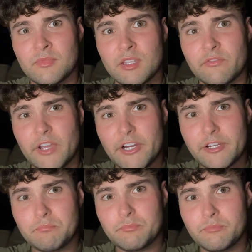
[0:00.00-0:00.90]

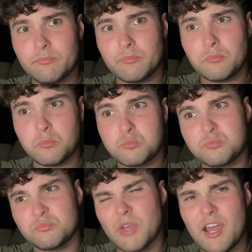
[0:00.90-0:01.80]
very,
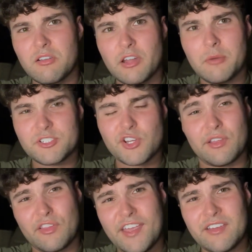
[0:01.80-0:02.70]
I don't know how much I
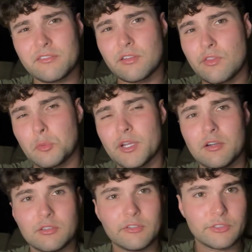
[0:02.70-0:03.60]
can say of this
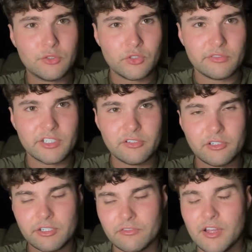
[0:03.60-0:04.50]
without the YouTube video
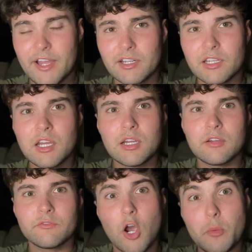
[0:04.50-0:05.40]
getting flagged,
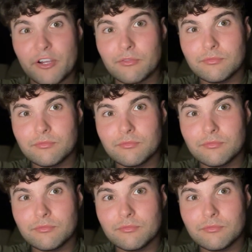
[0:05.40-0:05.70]
phobic.